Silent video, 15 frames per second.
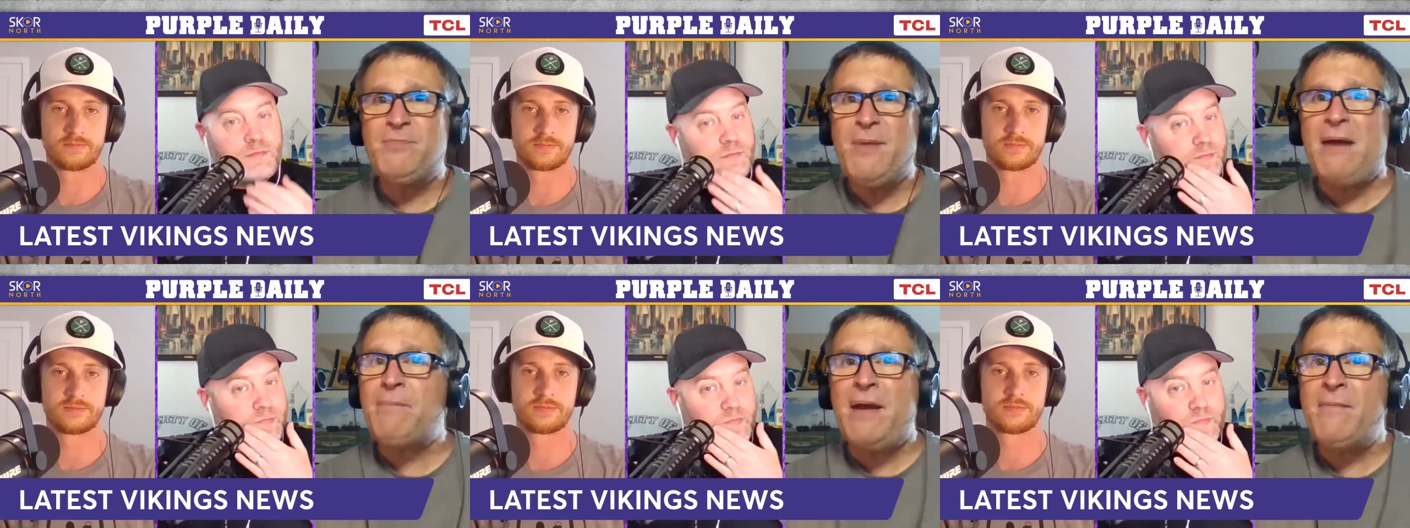
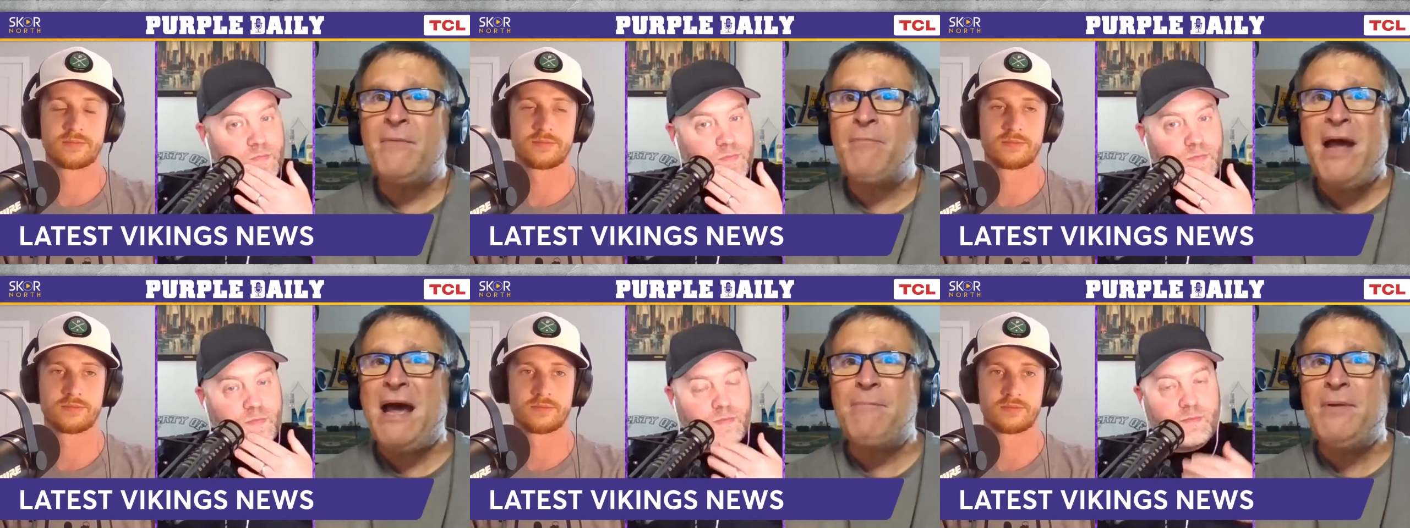Speaker 1: Pat, Pat
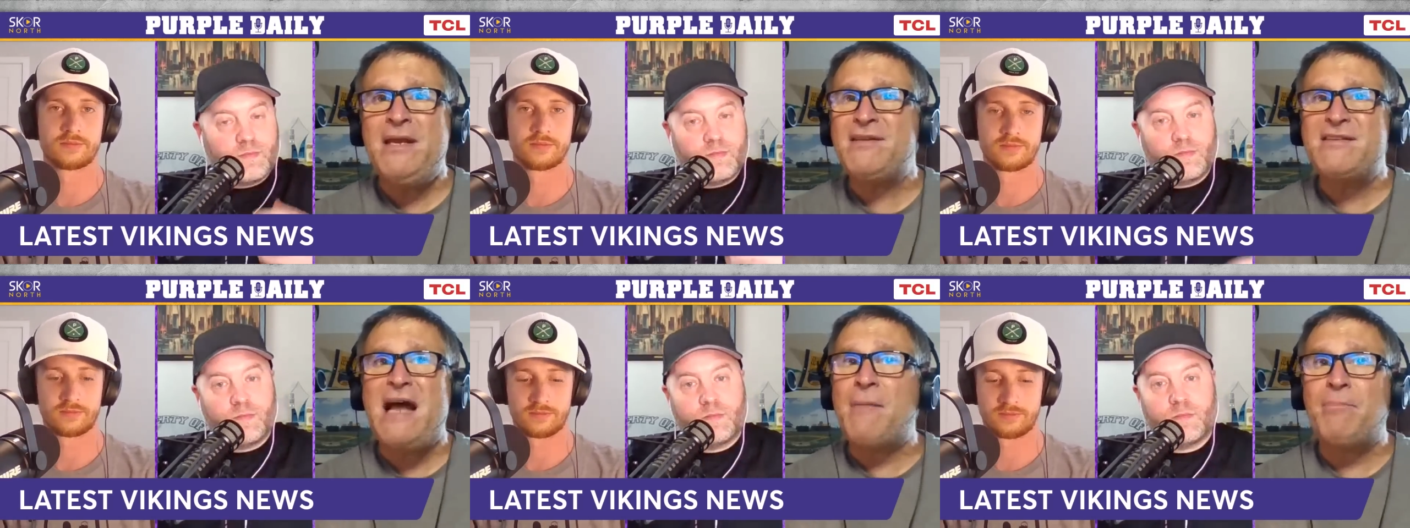Pat P
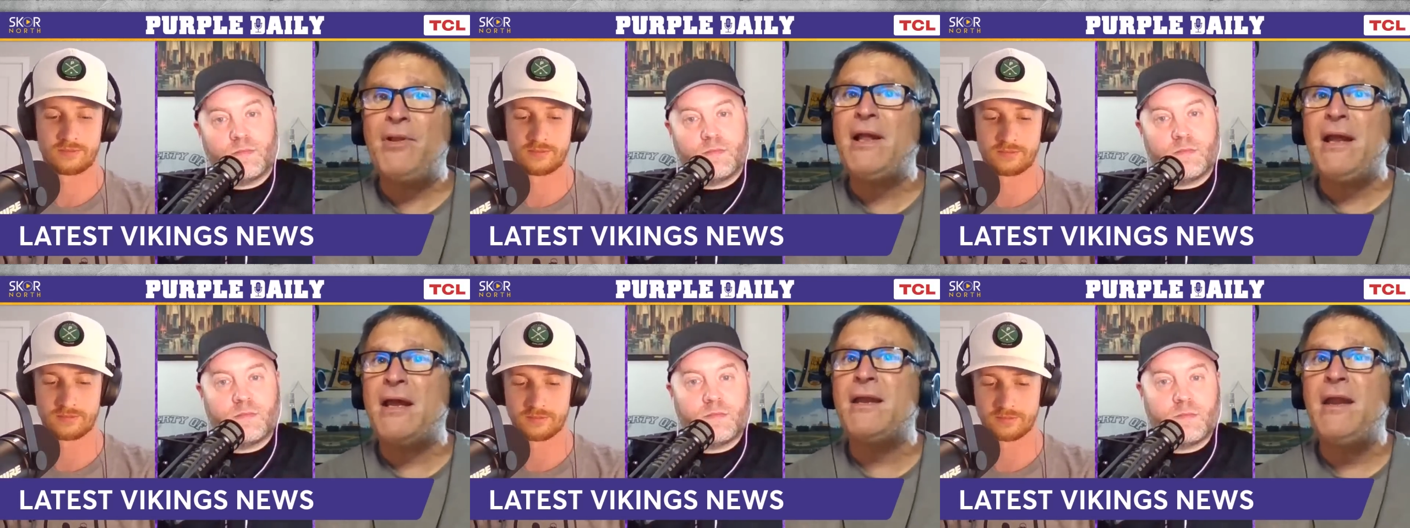is not
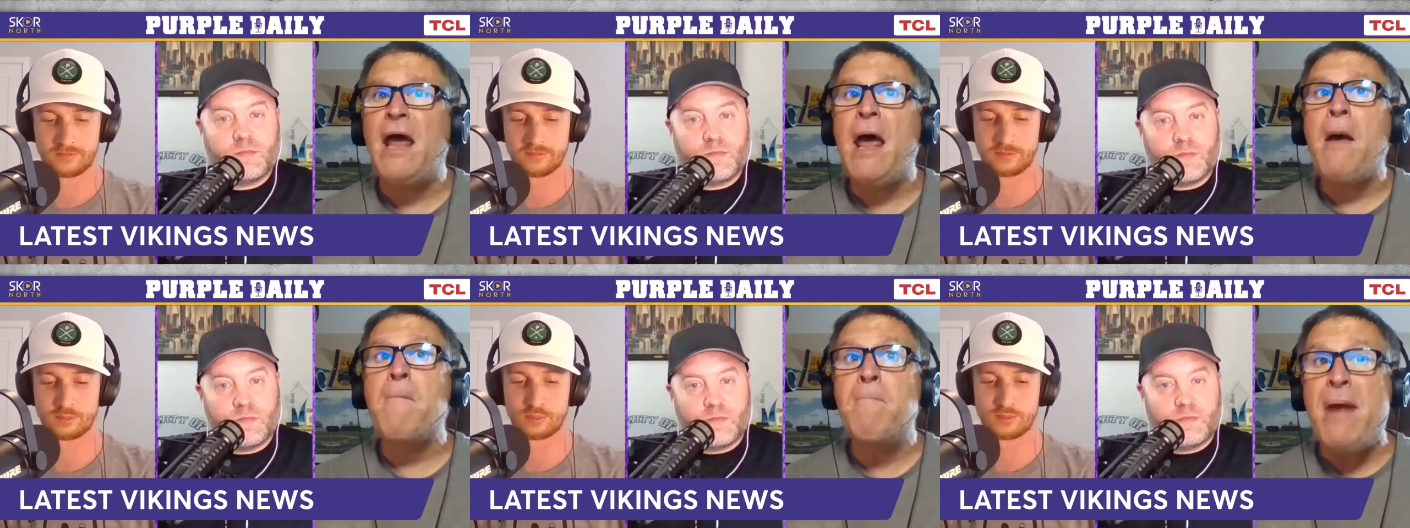playing
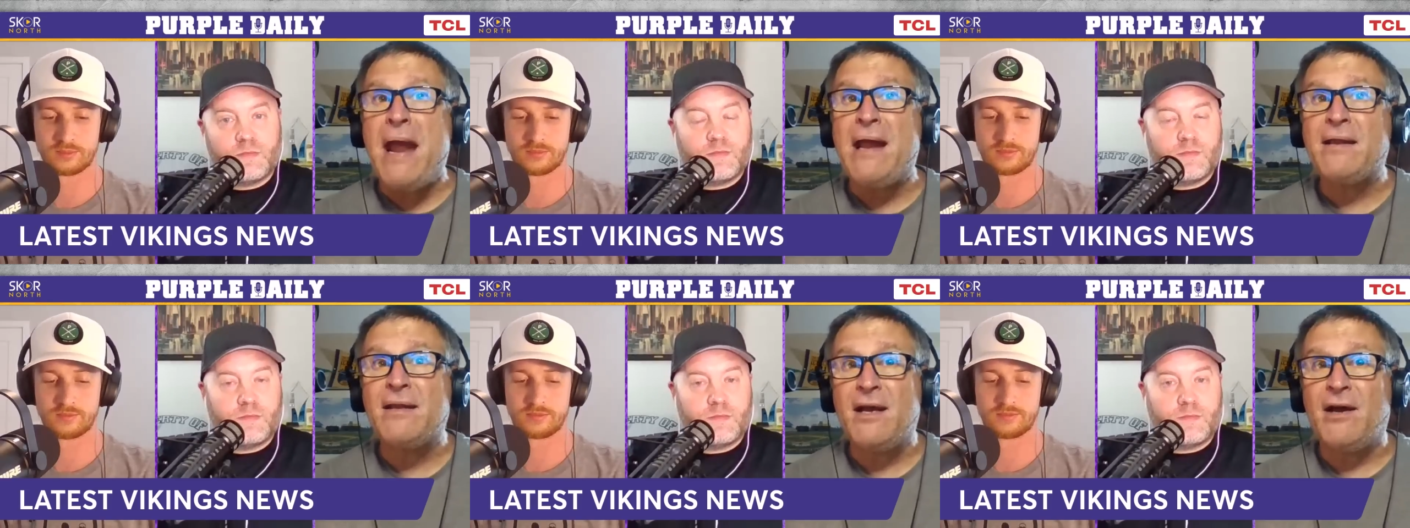
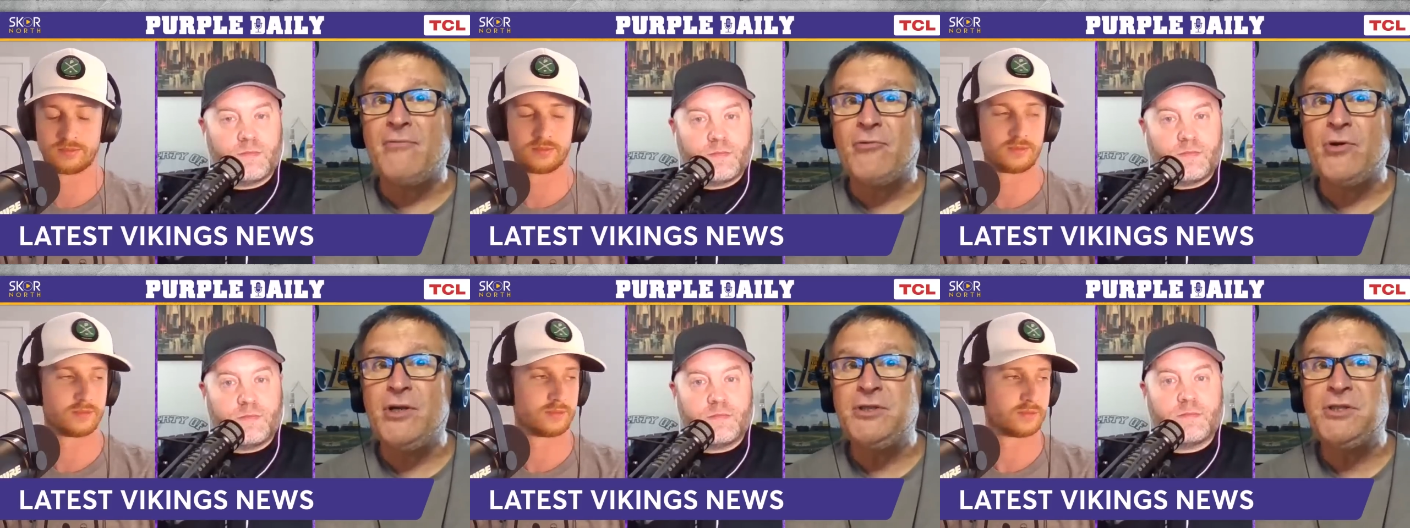man
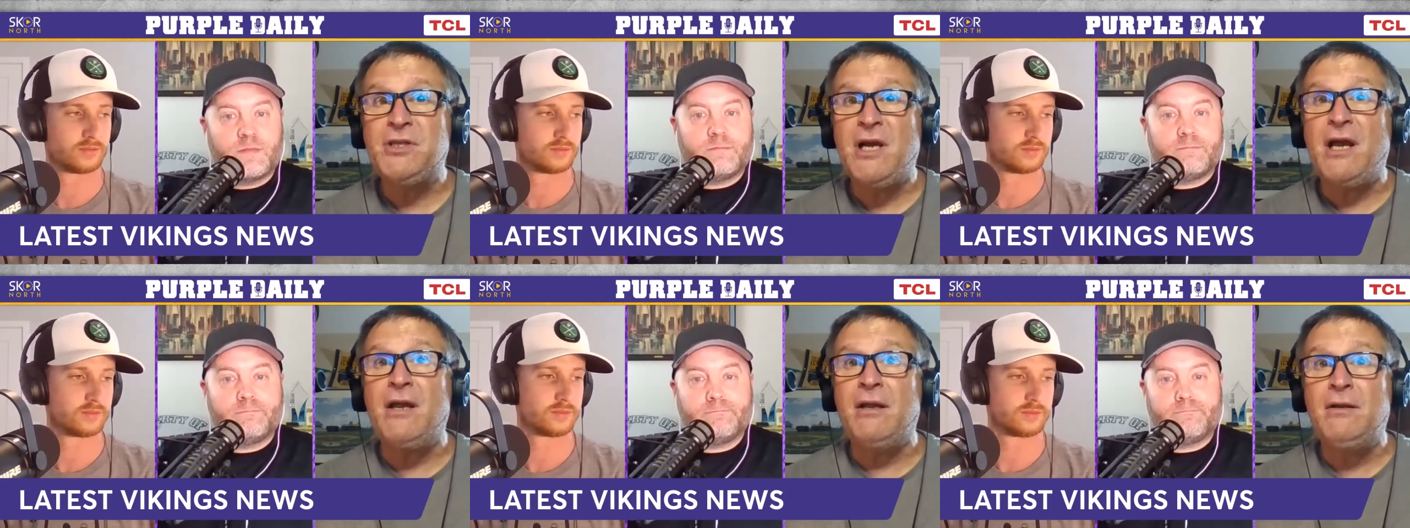coverage,
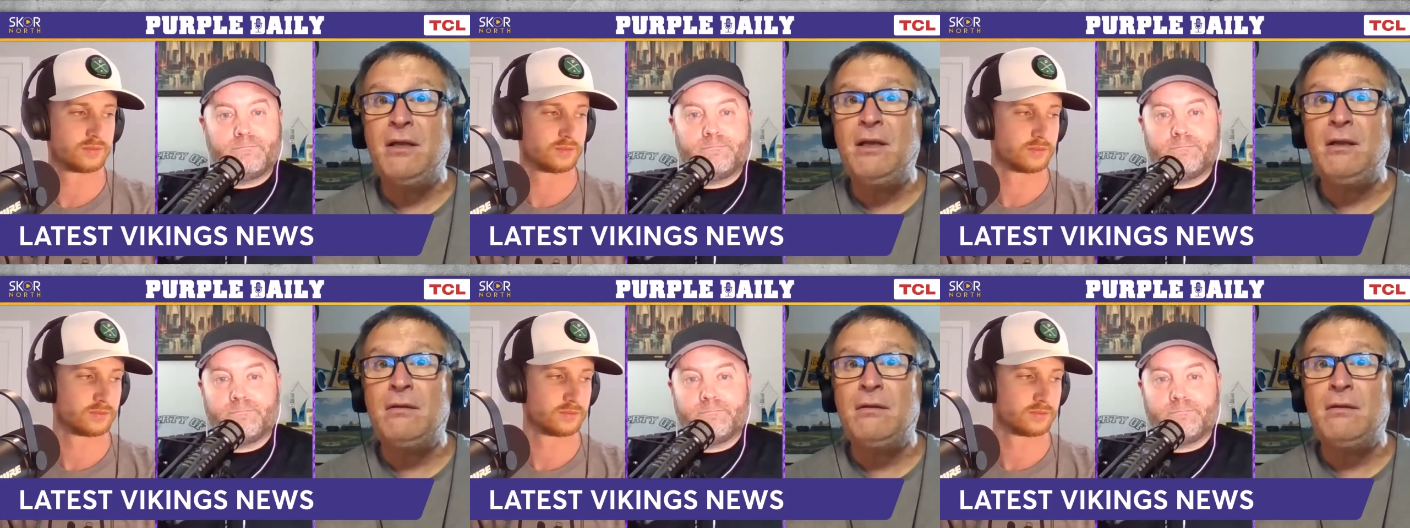and